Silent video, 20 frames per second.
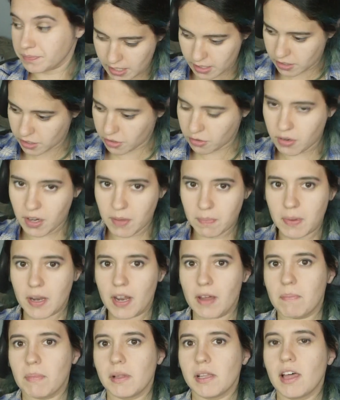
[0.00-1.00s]
is creeping
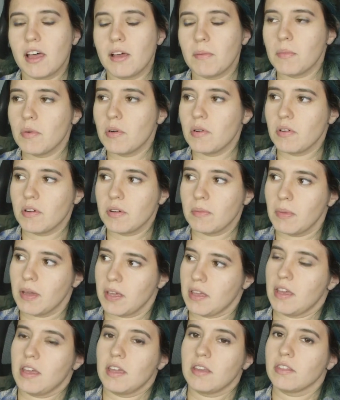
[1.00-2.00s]
up a lot more in my
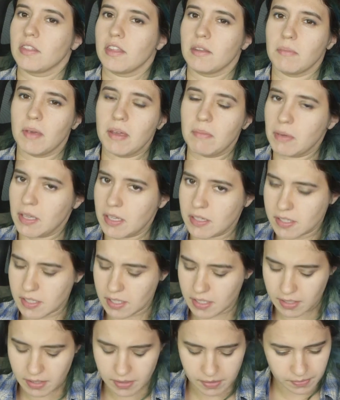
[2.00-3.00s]
head than maybe it
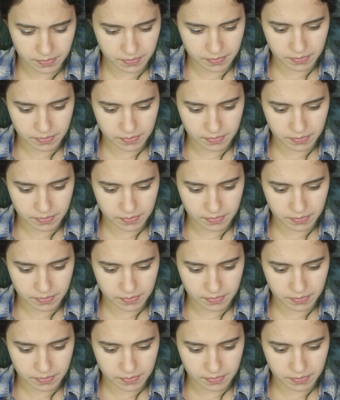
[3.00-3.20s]
did